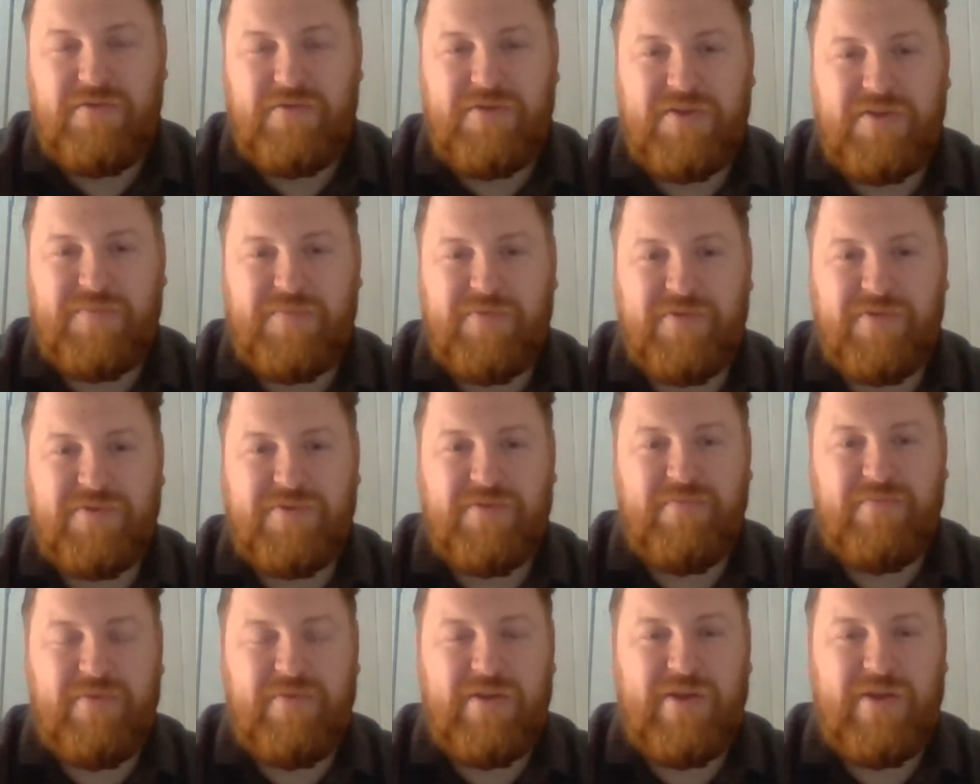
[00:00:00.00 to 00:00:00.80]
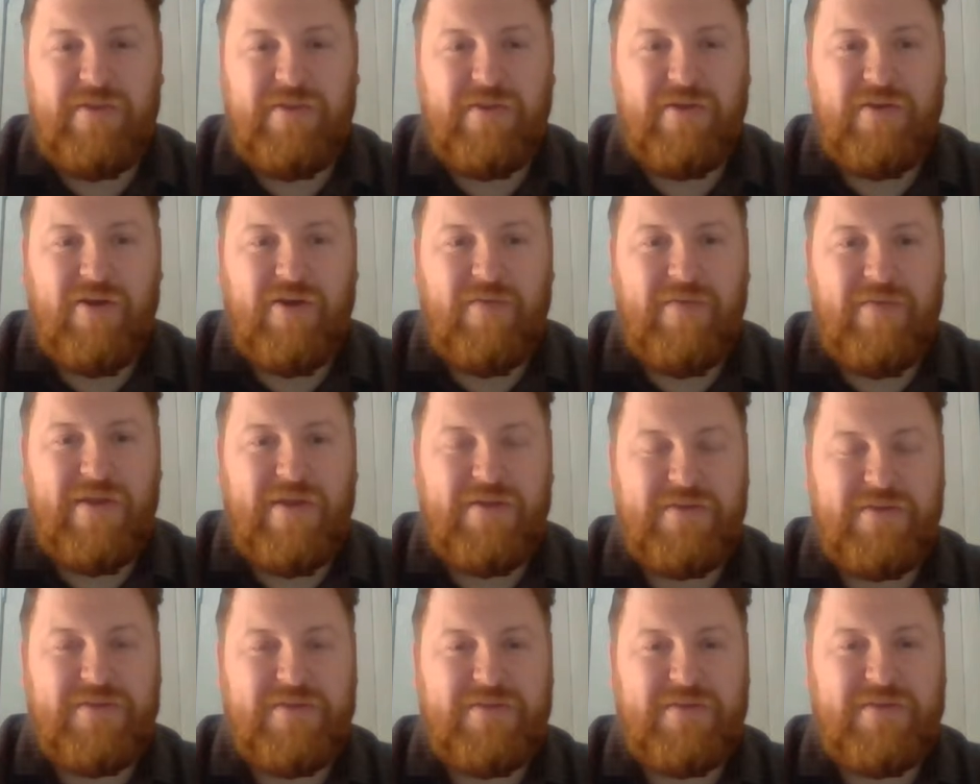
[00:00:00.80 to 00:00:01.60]
just put something in the
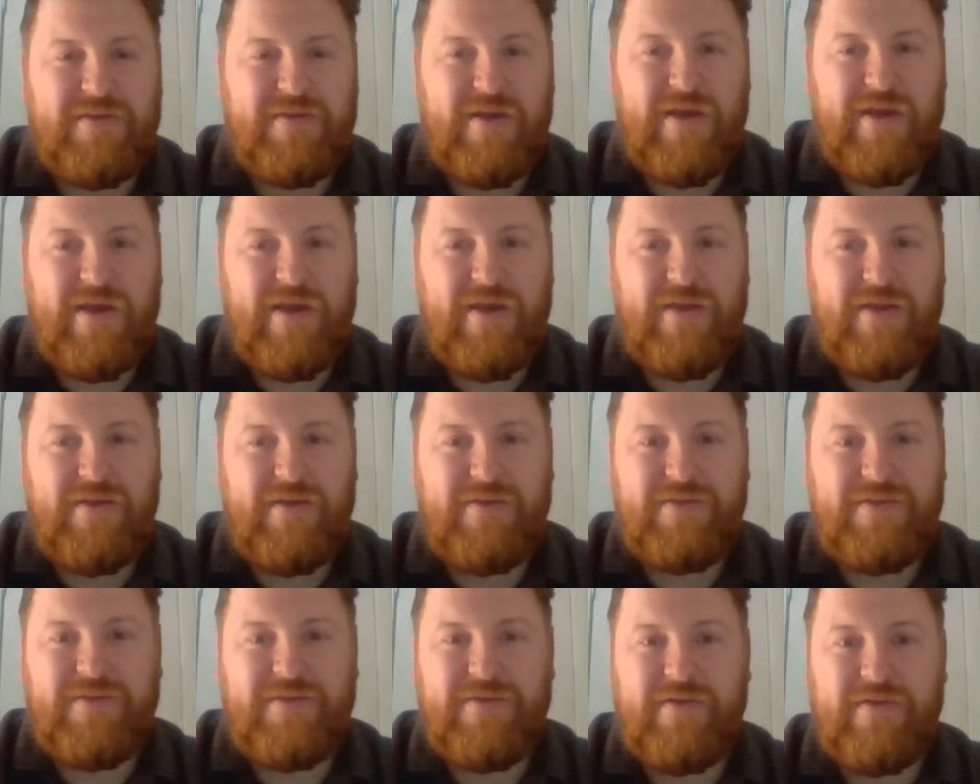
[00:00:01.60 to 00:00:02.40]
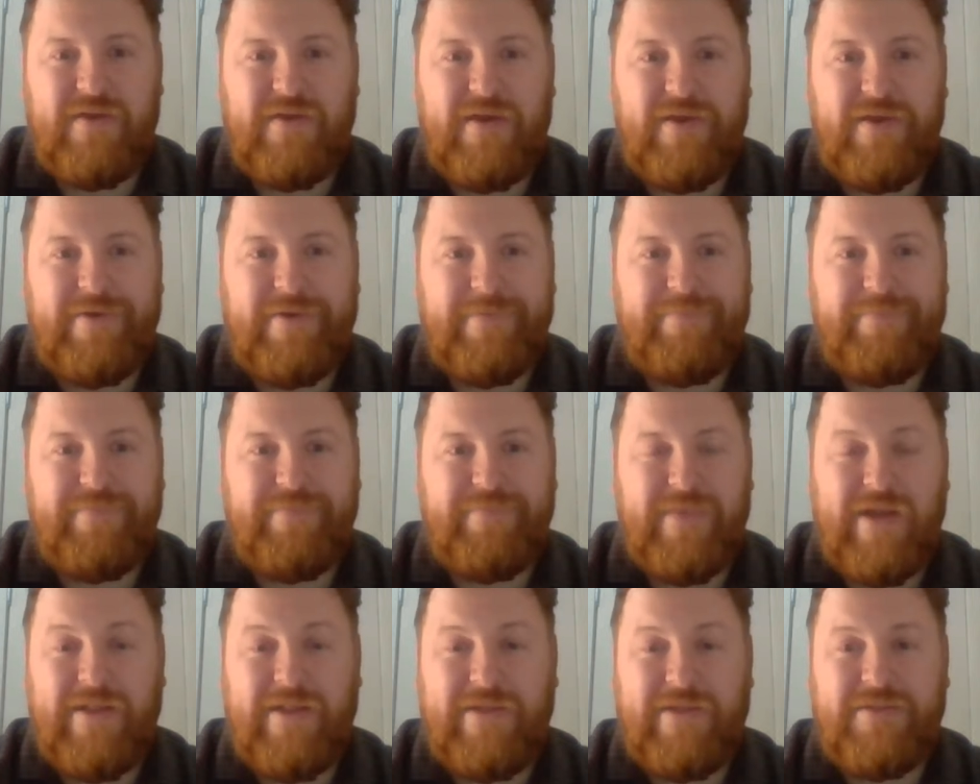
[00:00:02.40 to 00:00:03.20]
comments and
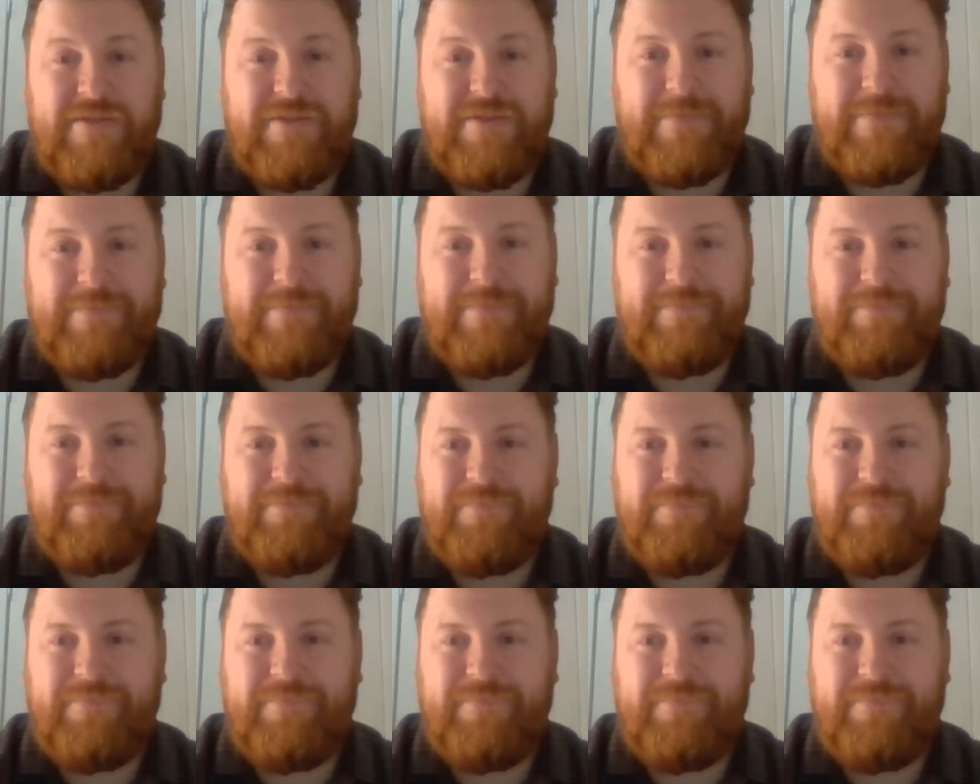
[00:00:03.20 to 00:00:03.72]
I'll answer.